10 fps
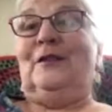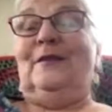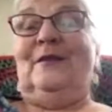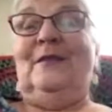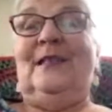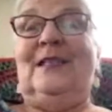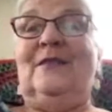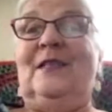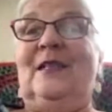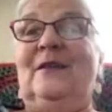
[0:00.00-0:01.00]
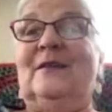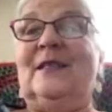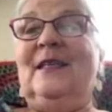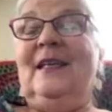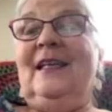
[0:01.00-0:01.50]
to on these videos.
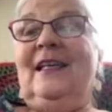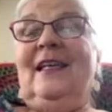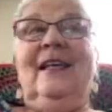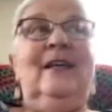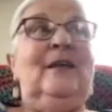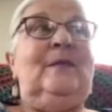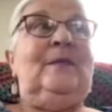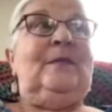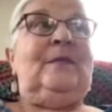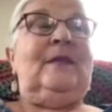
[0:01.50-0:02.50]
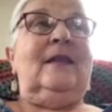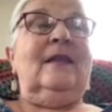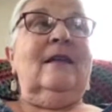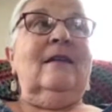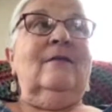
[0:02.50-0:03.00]

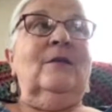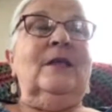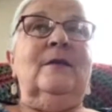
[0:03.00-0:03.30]
What